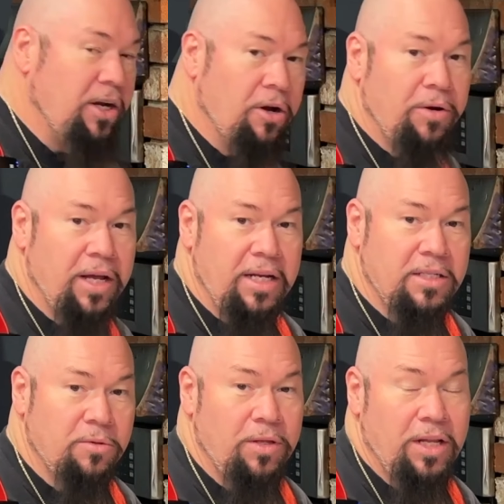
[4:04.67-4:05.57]
go get
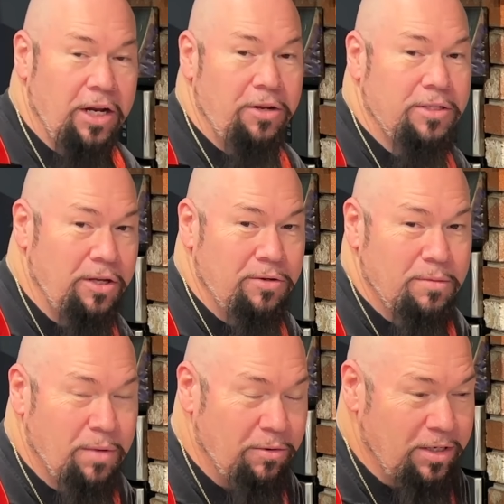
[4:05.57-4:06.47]
is the one that I used to
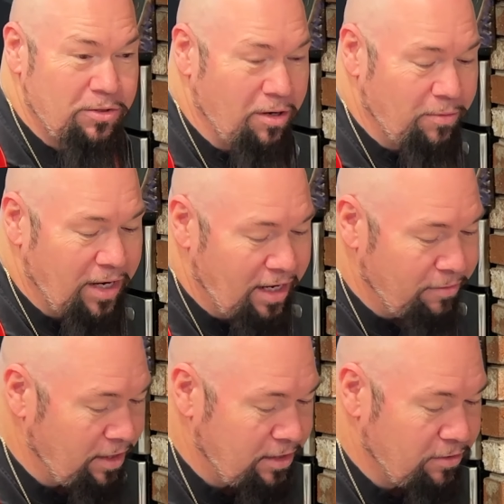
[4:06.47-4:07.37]
use at my restaurant when I had
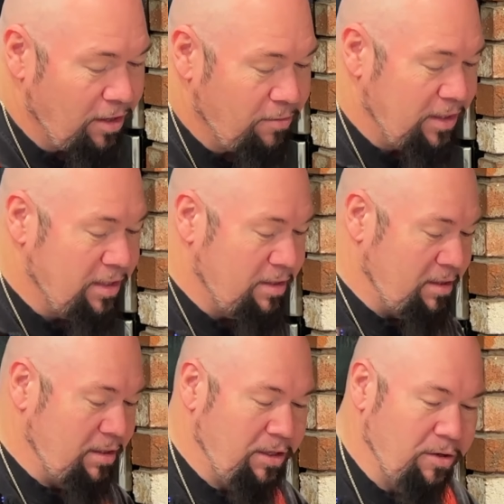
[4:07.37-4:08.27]
a restaurant, which is
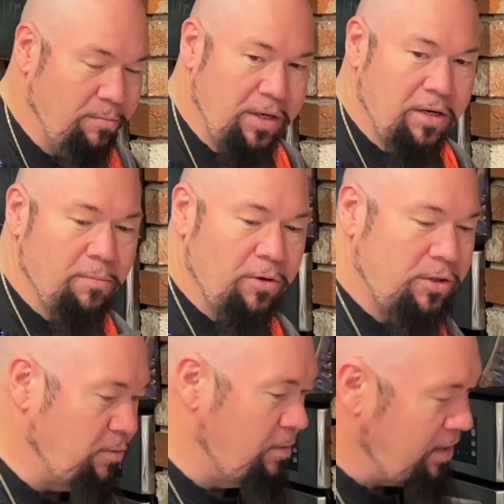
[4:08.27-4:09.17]
a big
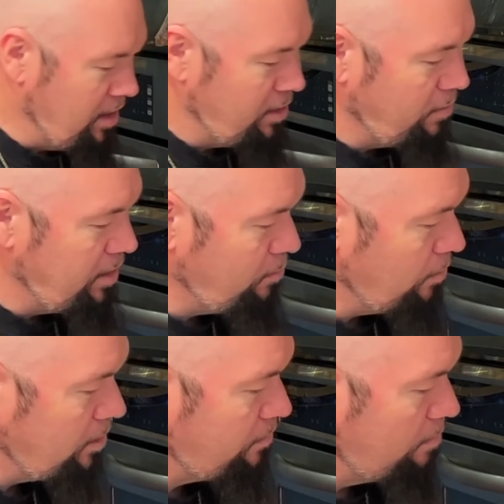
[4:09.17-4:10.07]
commercial one. But this one works for